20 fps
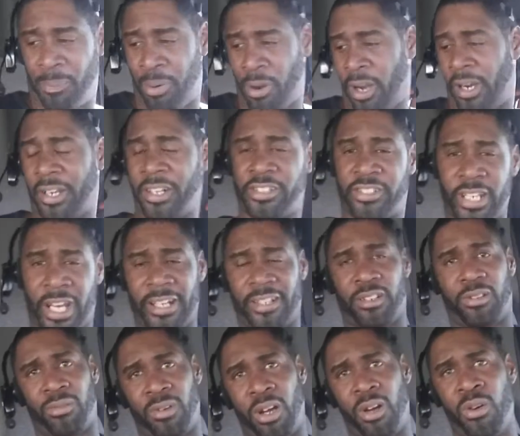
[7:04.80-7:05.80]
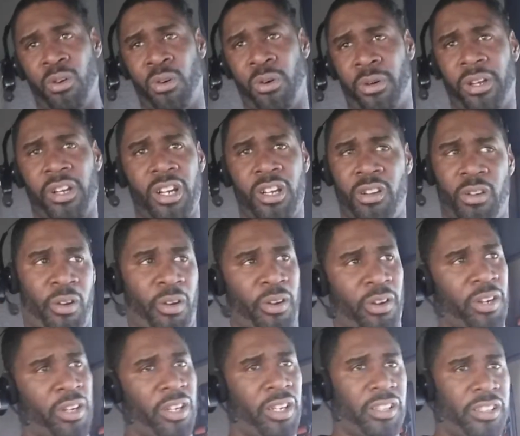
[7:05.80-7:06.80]
to park on the side of the road,
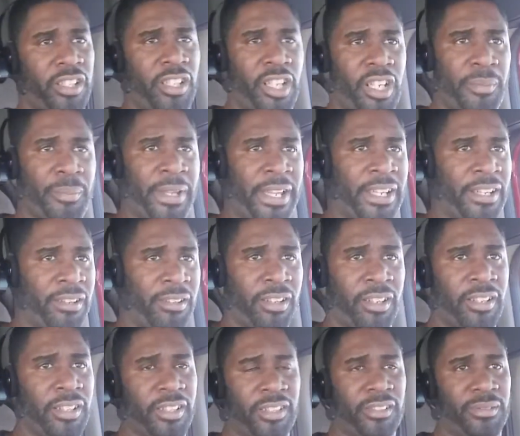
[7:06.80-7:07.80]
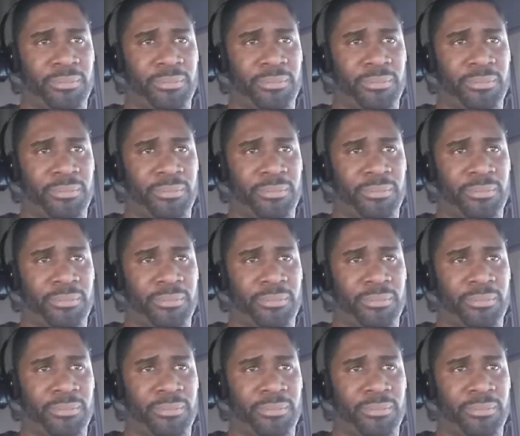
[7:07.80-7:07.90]
or you know what I mean, or